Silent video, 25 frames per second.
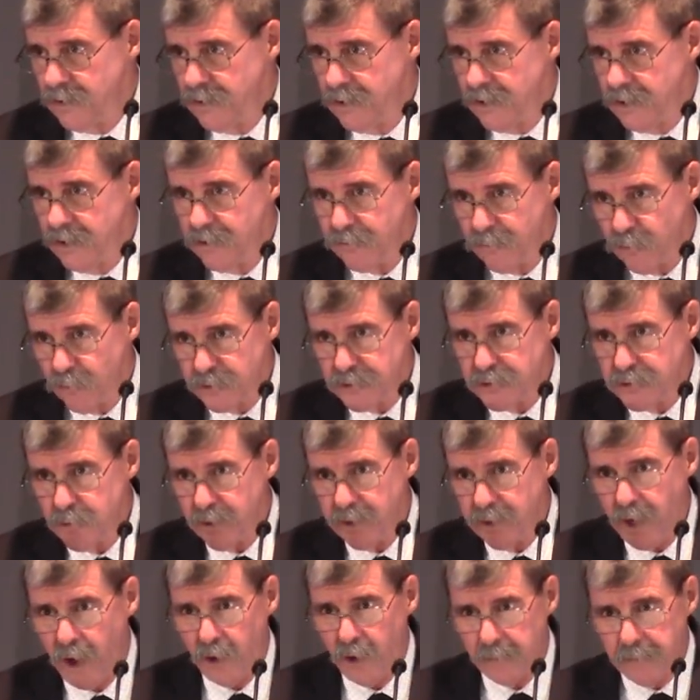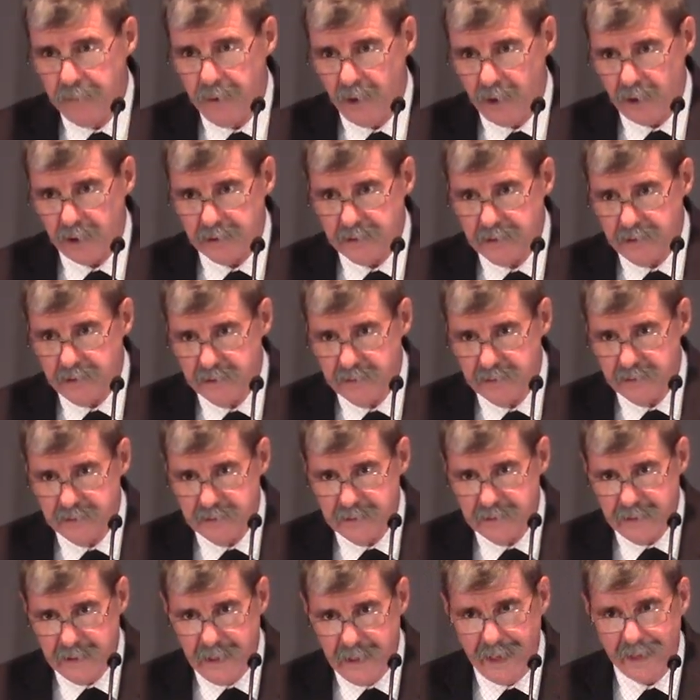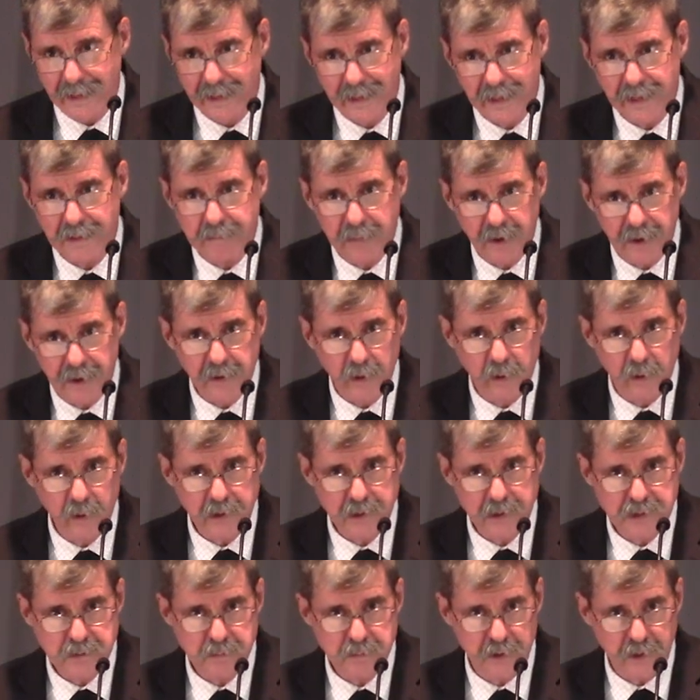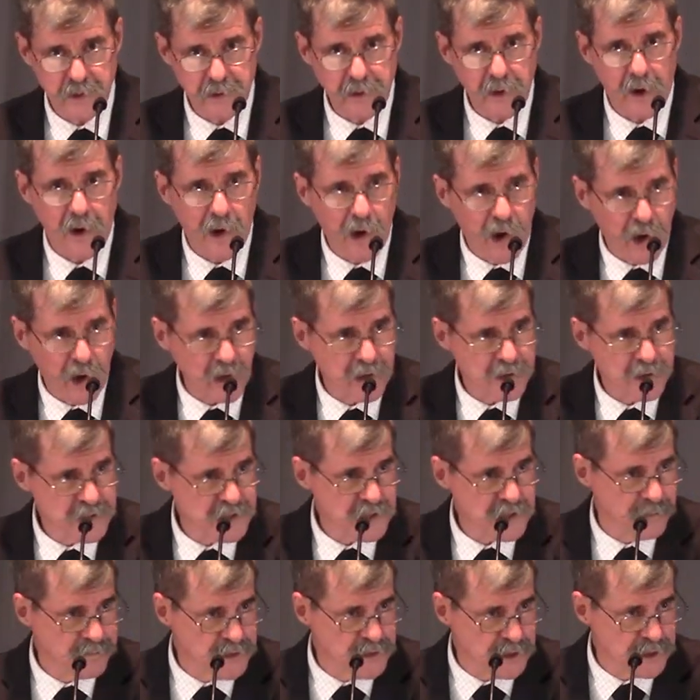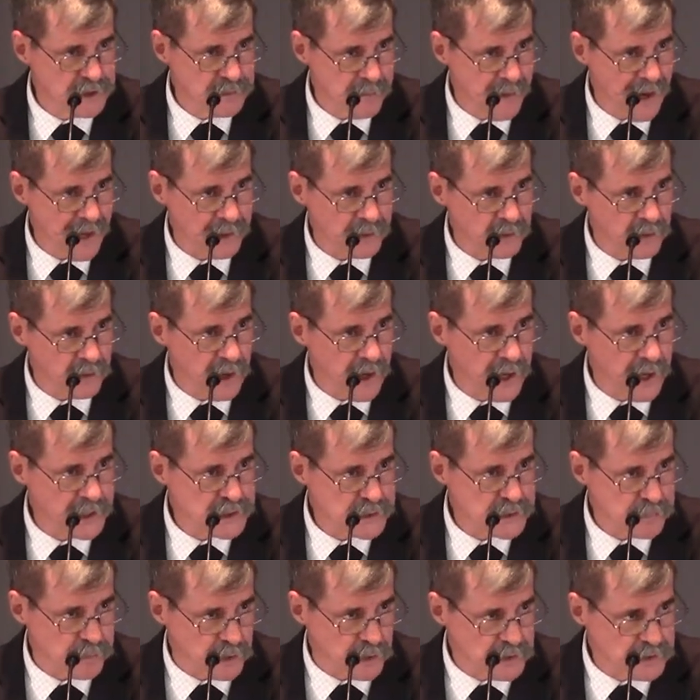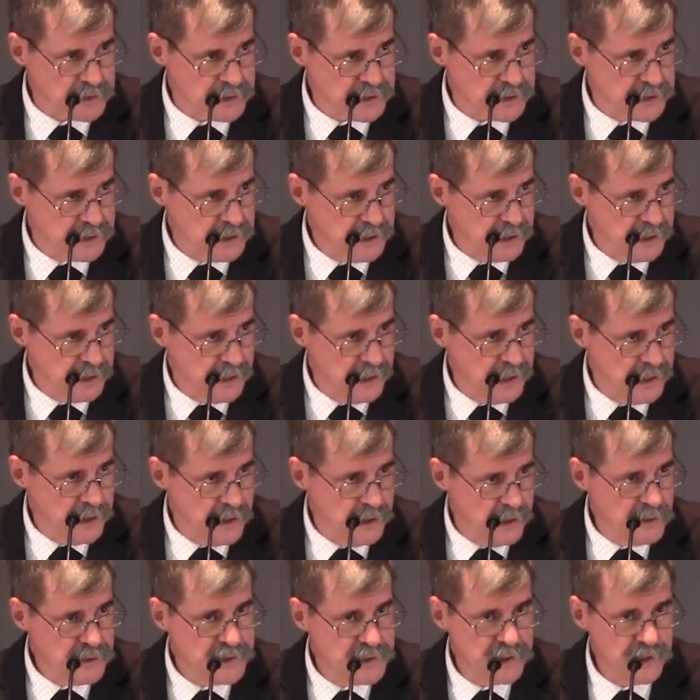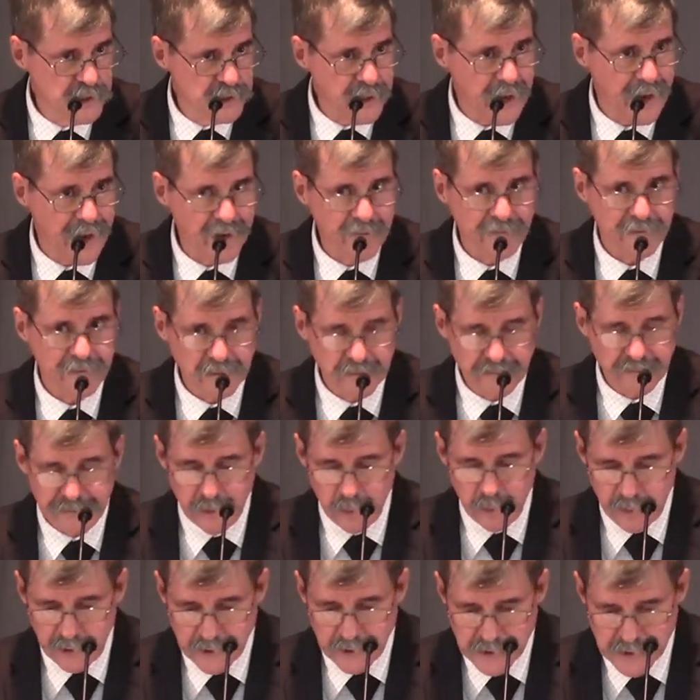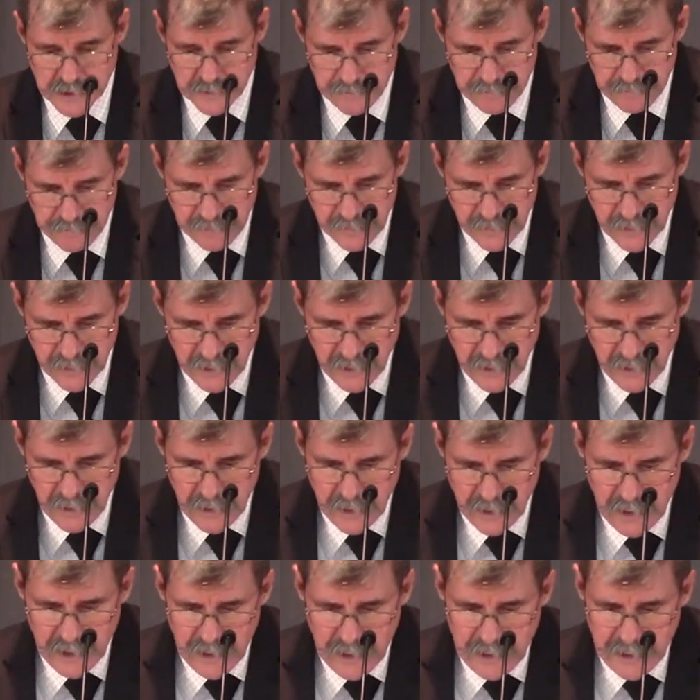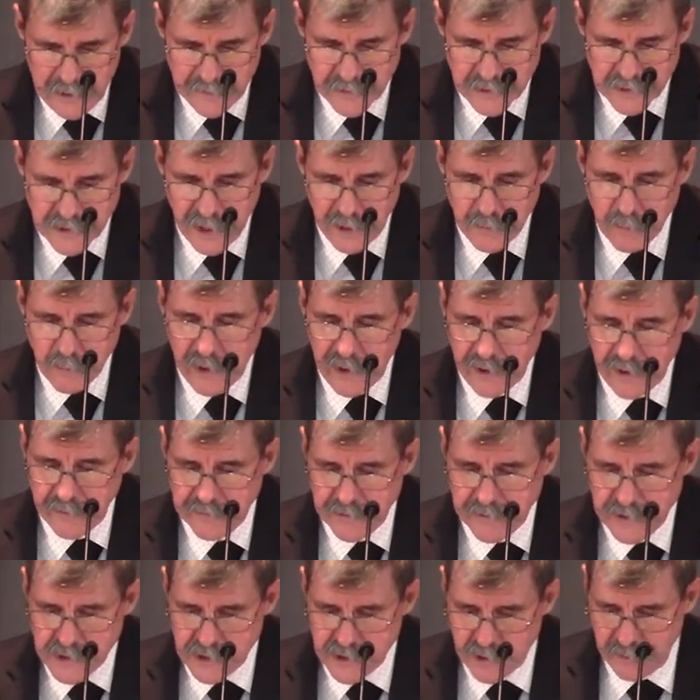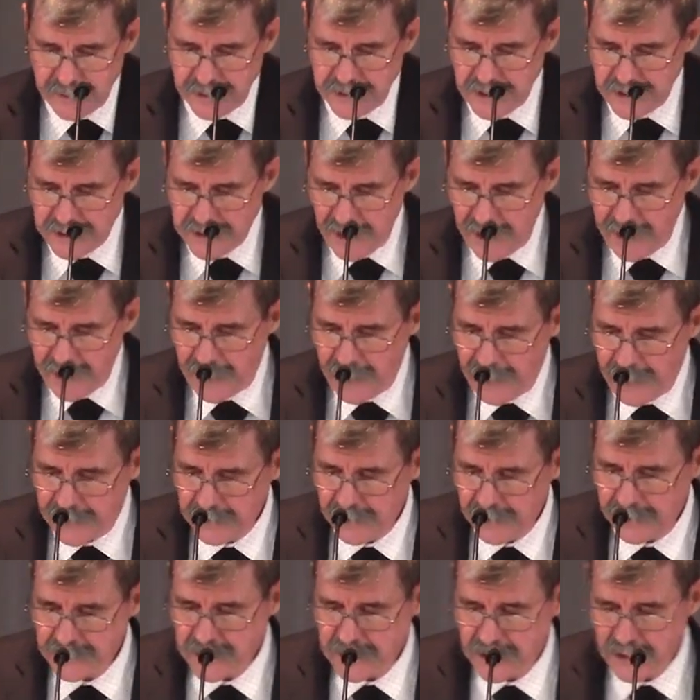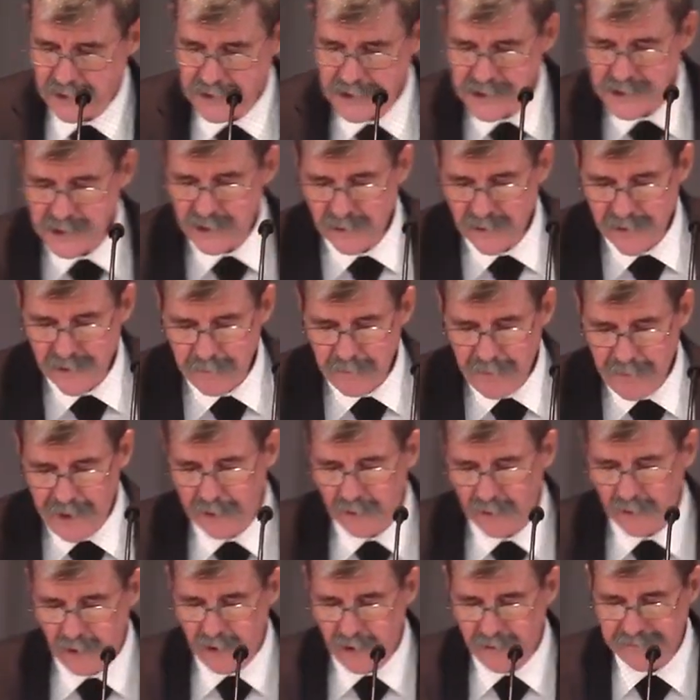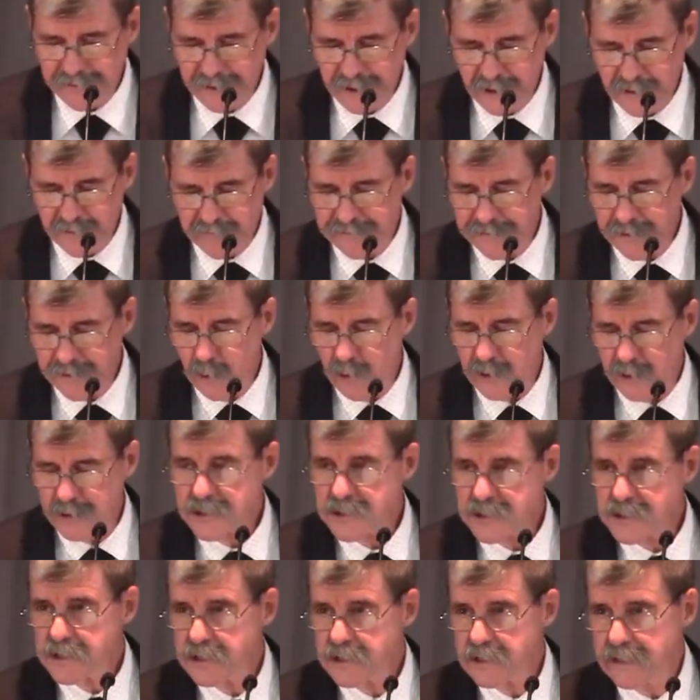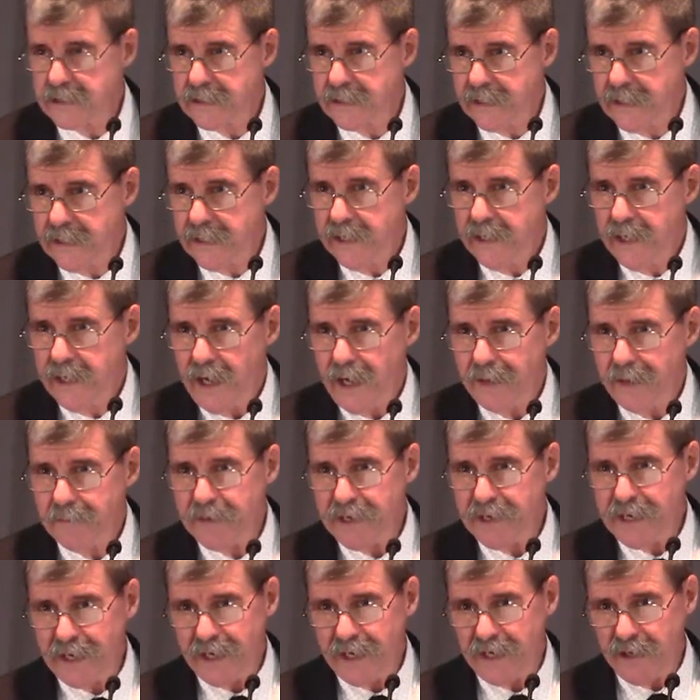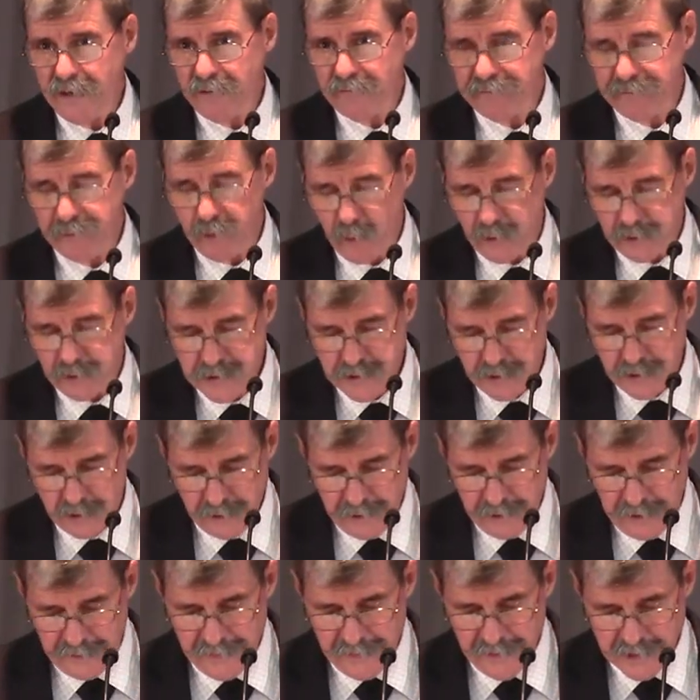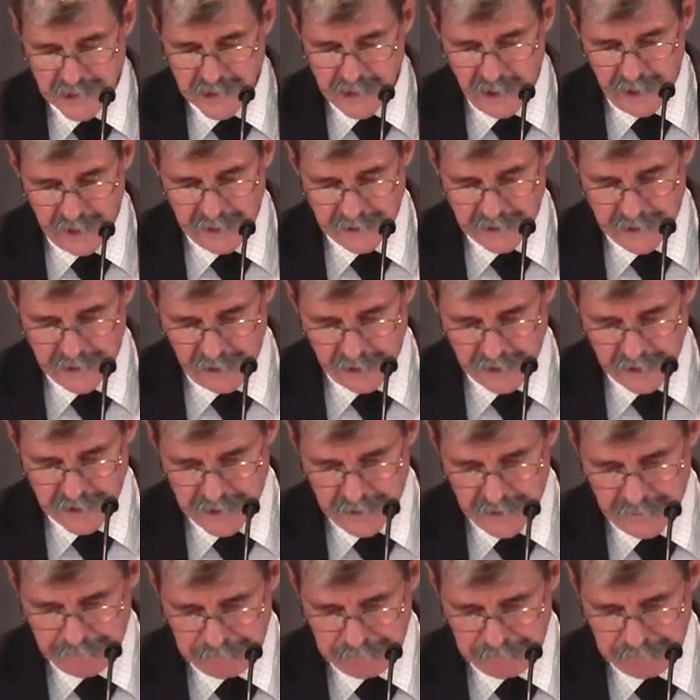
if we're doing our part and led by the Holy Spirit, are subject matter experts who should have influence. In the time we have for the sermon today, I'd like to consider the matter of influence and being an influencer in this context.